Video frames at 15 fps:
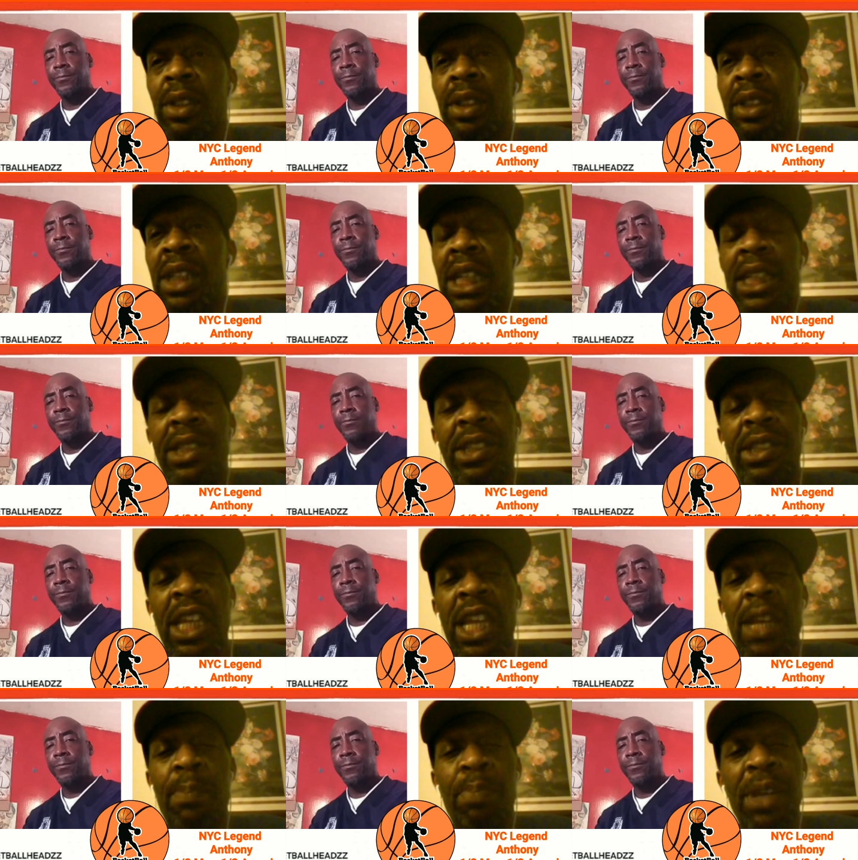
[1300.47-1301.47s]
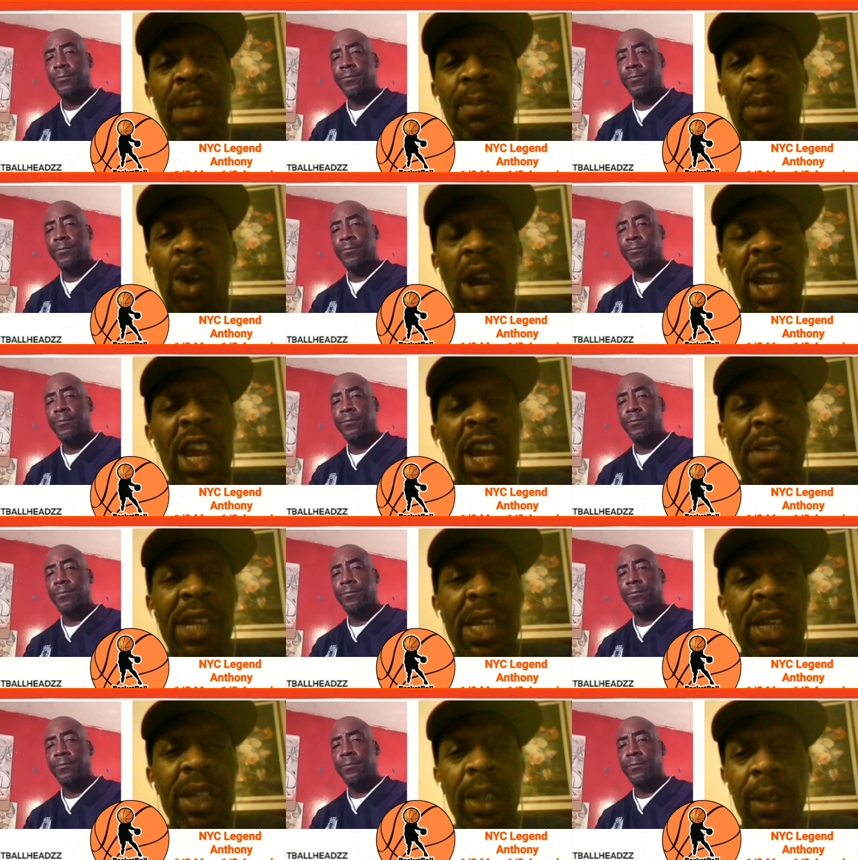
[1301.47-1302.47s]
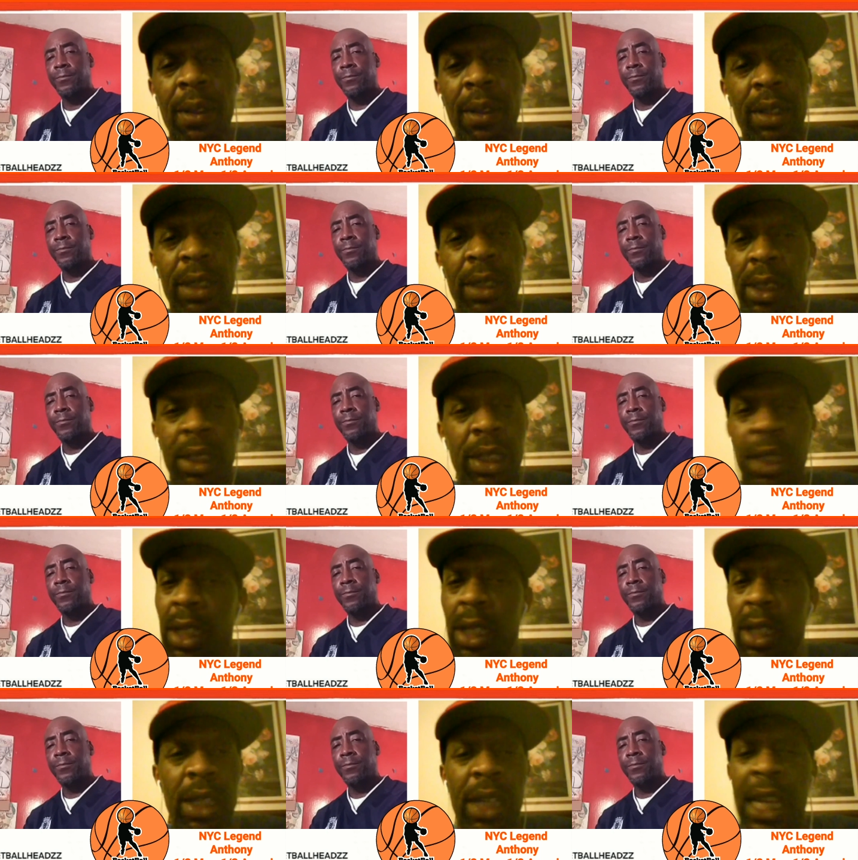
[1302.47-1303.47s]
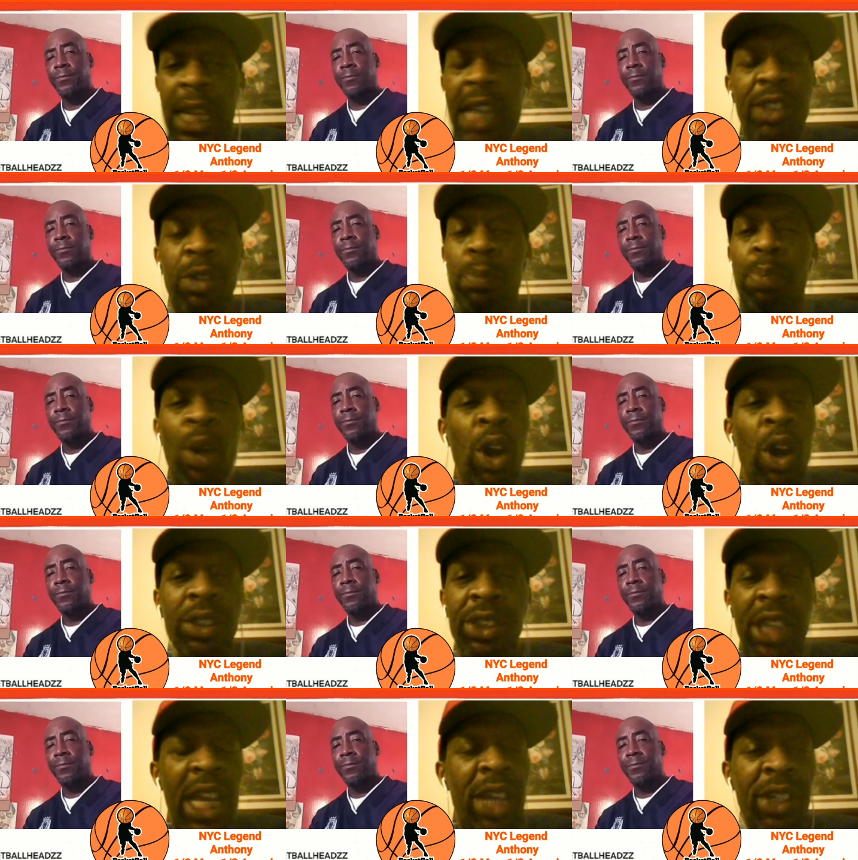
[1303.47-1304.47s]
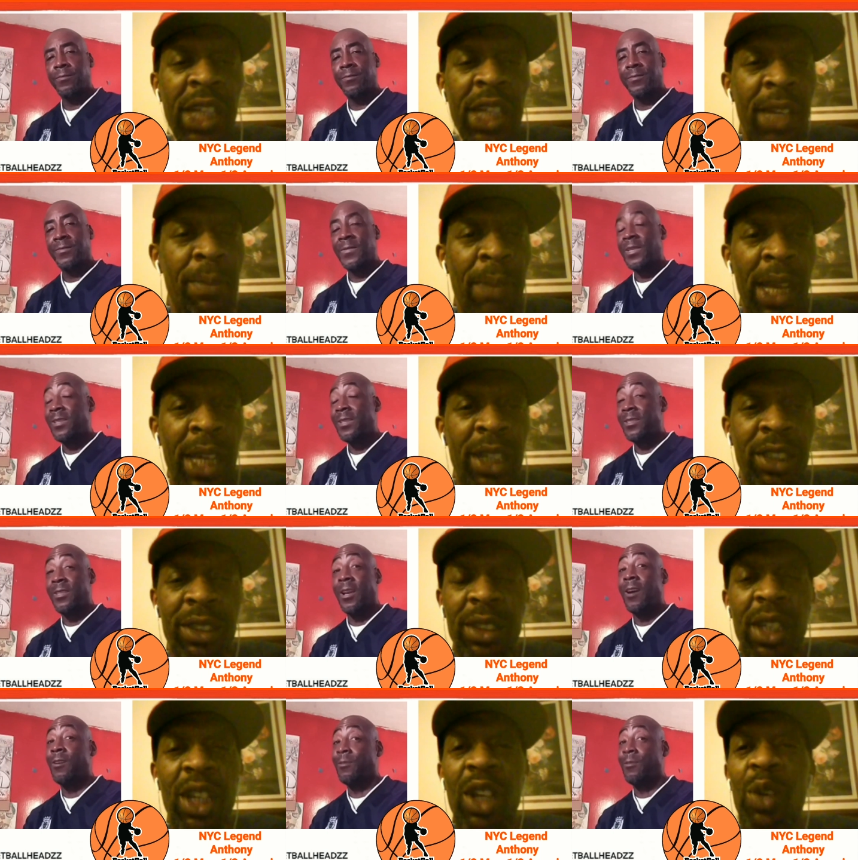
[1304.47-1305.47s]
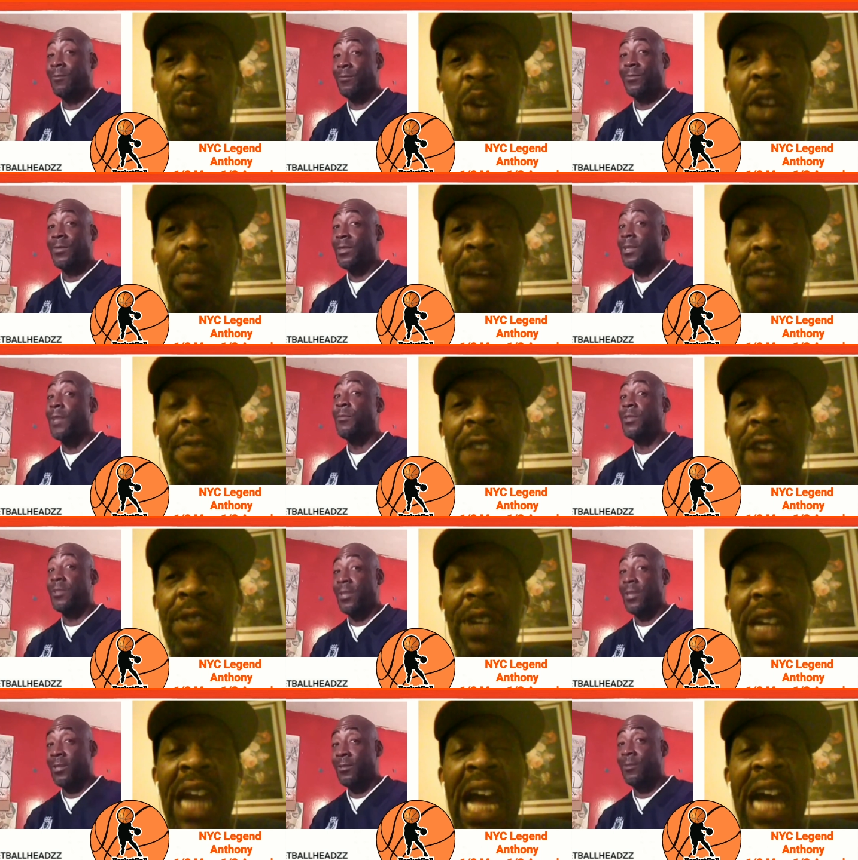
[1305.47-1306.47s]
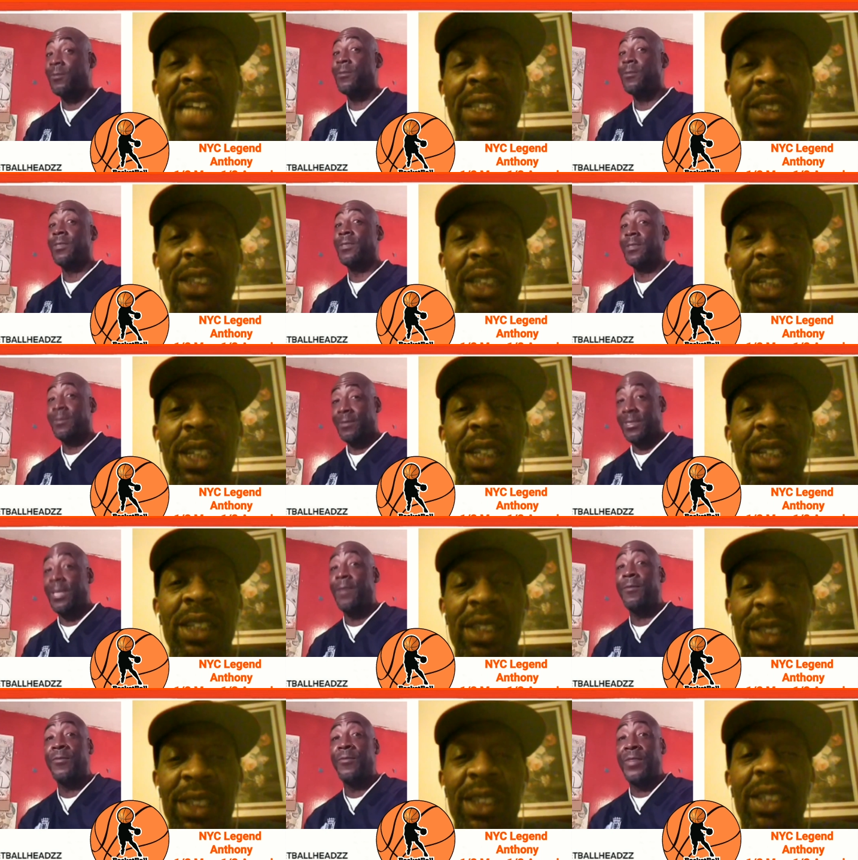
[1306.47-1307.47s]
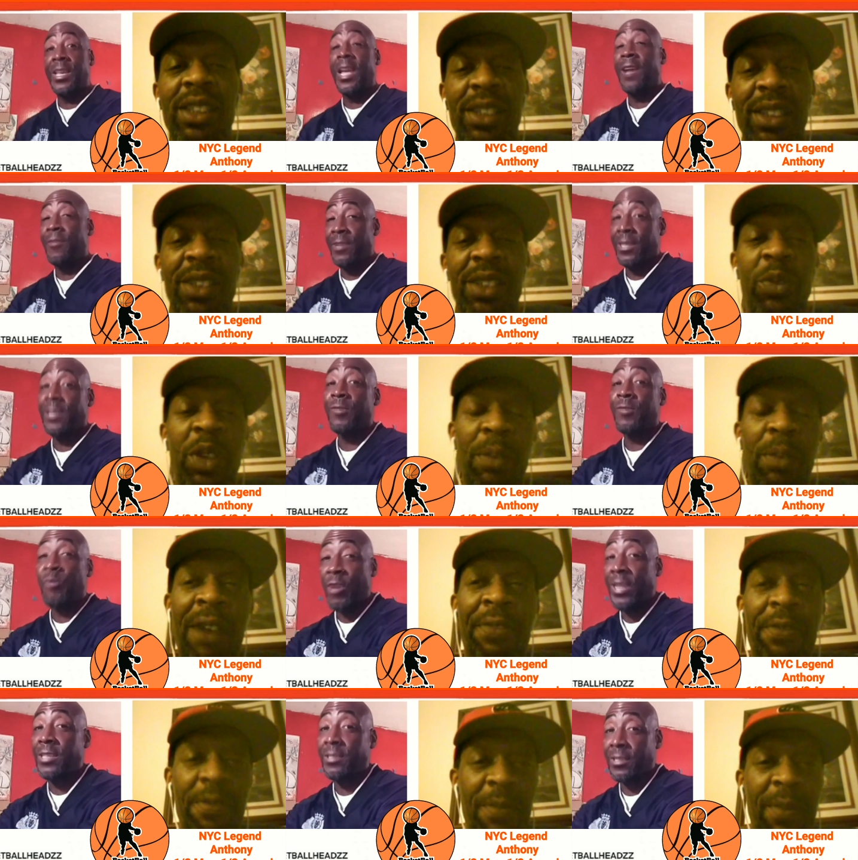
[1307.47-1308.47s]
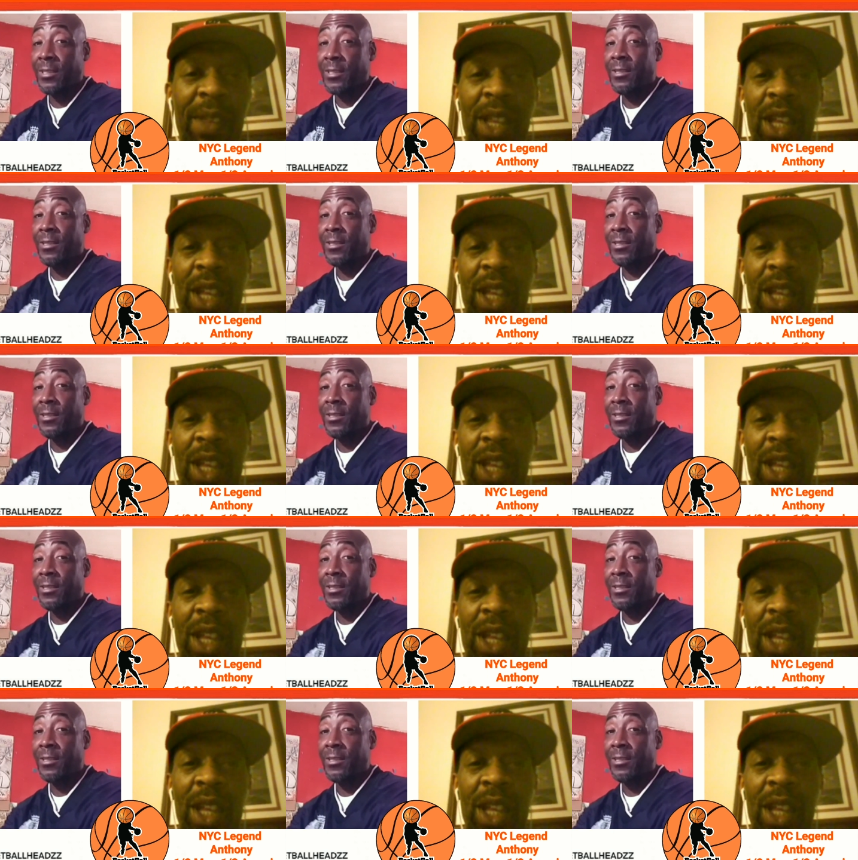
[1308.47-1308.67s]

Speaker 1: D C, Beemore area. Got some ballers down there, man.
Speaker 2: Yeah. One of my favorite guys. D M V area, crazy.